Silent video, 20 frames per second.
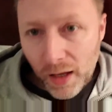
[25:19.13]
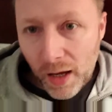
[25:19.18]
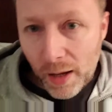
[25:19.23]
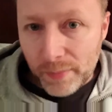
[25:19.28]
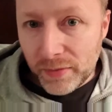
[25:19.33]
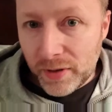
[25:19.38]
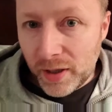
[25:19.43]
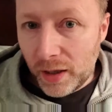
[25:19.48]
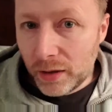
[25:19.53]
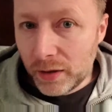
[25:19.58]
I'm
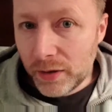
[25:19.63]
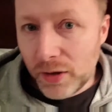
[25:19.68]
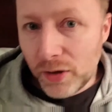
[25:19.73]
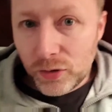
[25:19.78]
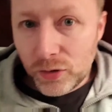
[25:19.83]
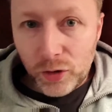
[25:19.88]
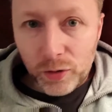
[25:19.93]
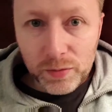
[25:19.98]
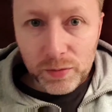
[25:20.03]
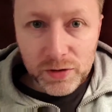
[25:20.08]
telling you,
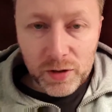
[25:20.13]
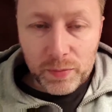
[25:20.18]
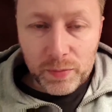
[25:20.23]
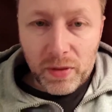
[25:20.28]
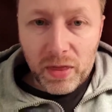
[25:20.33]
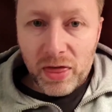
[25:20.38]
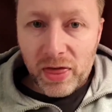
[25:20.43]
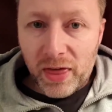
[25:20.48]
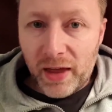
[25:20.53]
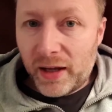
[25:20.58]
troops, I've
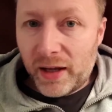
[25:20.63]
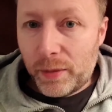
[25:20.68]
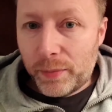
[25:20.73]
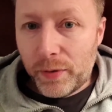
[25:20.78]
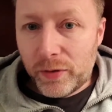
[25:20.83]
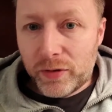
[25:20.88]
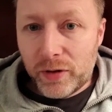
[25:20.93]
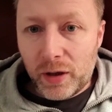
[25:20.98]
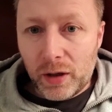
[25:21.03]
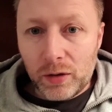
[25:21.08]
been thinking
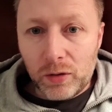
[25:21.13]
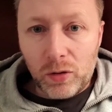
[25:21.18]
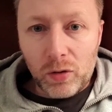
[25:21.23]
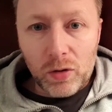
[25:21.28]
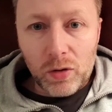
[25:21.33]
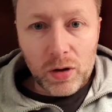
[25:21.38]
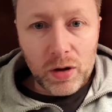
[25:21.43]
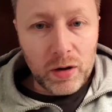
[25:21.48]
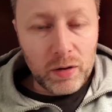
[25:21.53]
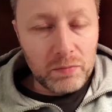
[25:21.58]
about it a
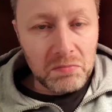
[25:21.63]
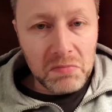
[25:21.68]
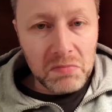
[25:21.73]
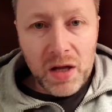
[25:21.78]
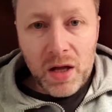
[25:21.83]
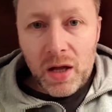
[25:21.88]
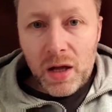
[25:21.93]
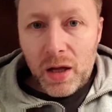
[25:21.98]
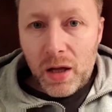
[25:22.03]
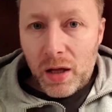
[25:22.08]
lot.
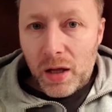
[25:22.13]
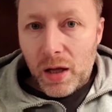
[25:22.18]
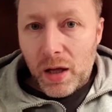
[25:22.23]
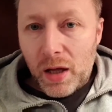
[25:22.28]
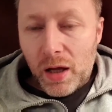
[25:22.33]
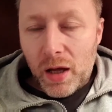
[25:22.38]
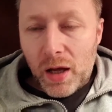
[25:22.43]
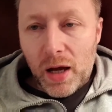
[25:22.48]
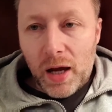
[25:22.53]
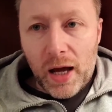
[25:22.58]

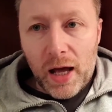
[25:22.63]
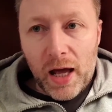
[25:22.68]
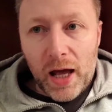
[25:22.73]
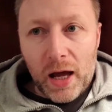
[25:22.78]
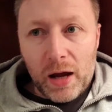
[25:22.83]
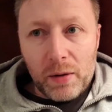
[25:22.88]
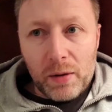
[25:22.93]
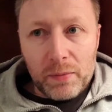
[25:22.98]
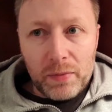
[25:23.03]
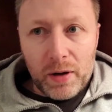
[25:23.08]

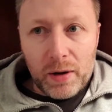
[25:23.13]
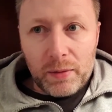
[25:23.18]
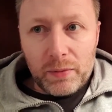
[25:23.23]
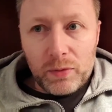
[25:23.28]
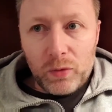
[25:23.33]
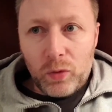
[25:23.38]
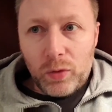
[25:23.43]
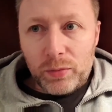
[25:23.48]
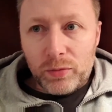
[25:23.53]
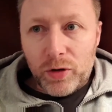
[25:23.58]
I
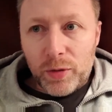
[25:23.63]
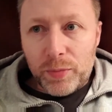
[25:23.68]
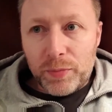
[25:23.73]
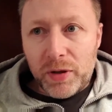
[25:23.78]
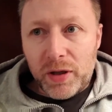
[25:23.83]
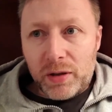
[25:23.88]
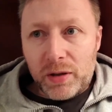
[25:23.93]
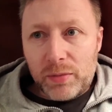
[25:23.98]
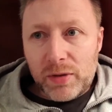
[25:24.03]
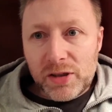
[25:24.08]
know I'm
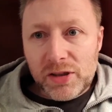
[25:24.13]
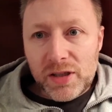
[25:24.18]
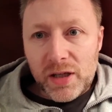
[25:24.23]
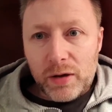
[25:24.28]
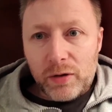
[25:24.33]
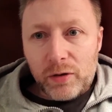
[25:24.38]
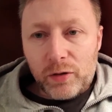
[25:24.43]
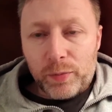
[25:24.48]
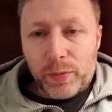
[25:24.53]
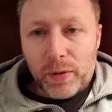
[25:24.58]
repeating
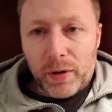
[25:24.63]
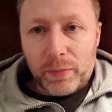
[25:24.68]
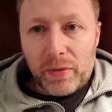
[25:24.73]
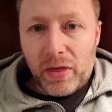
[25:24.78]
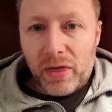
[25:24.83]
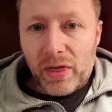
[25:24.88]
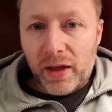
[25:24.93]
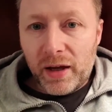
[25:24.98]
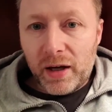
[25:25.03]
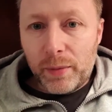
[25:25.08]
myself, but I've
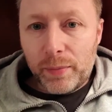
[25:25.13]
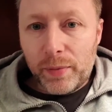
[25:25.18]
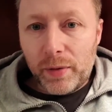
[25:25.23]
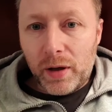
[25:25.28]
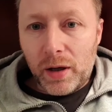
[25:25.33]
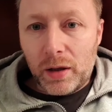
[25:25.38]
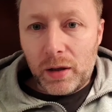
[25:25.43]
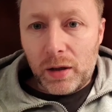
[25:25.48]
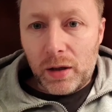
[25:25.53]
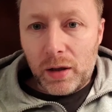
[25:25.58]
been thinking
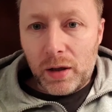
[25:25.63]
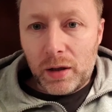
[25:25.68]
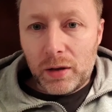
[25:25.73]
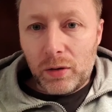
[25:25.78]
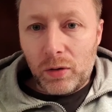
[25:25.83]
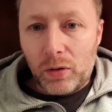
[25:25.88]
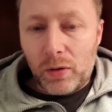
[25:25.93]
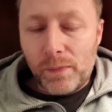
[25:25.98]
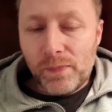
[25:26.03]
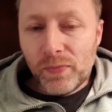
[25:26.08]
about it a
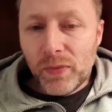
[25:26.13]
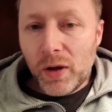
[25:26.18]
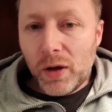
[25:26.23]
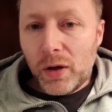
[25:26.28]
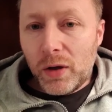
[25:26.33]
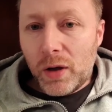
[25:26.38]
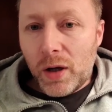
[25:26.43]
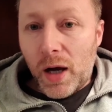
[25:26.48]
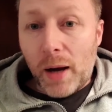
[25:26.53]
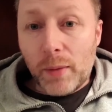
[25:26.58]
lot.
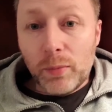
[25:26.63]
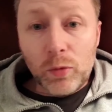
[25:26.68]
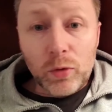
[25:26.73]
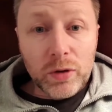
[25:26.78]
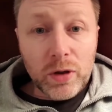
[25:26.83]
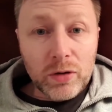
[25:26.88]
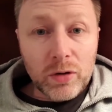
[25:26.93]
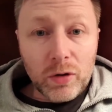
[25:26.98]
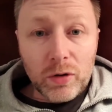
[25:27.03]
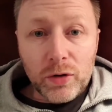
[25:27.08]
I'm not
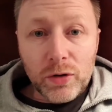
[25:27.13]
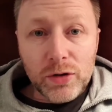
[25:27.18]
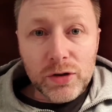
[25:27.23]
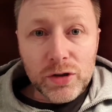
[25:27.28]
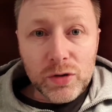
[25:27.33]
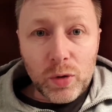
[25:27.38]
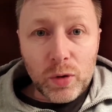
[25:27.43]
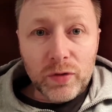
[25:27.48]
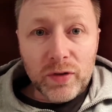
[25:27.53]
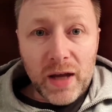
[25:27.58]
in the
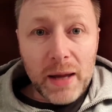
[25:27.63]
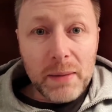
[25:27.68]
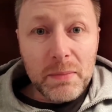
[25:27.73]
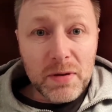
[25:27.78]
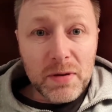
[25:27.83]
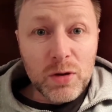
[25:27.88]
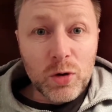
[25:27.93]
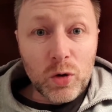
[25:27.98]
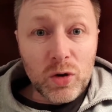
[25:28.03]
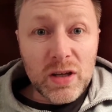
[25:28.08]
doghouse now. I've came
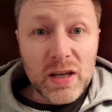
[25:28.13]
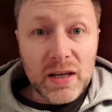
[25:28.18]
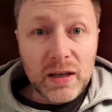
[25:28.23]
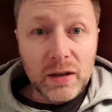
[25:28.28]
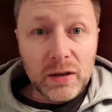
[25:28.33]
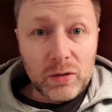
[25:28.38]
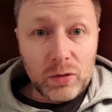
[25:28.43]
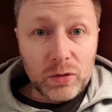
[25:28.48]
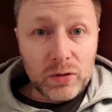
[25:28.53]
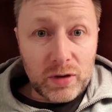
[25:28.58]
through here
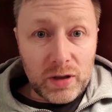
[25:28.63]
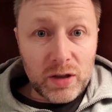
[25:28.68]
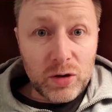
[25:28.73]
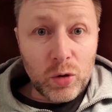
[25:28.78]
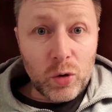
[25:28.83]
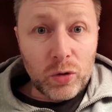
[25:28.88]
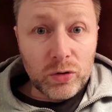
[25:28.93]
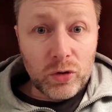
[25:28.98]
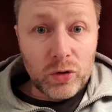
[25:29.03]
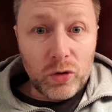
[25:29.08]
in order to
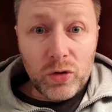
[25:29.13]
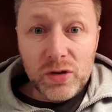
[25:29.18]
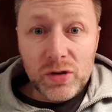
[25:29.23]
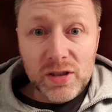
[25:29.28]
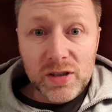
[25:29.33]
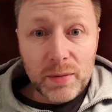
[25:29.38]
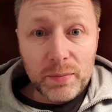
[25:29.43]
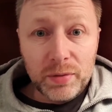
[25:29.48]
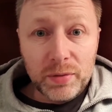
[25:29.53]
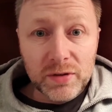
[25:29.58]
talk to you.
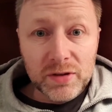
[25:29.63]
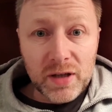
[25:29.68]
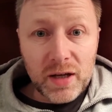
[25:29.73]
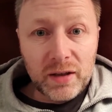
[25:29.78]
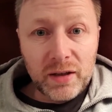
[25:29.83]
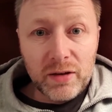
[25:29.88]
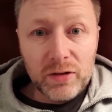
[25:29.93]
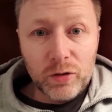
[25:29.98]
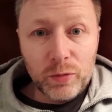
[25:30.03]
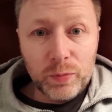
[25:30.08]
Simple as
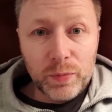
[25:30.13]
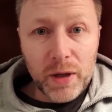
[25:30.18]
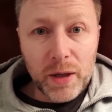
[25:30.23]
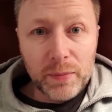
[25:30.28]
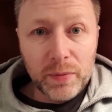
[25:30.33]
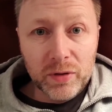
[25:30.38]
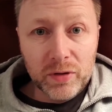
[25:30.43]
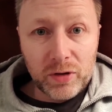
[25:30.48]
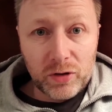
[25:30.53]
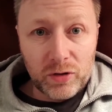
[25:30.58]
that, Lethal
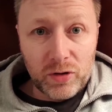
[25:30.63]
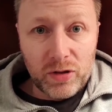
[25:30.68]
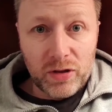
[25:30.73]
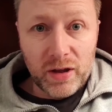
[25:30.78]
Papercut.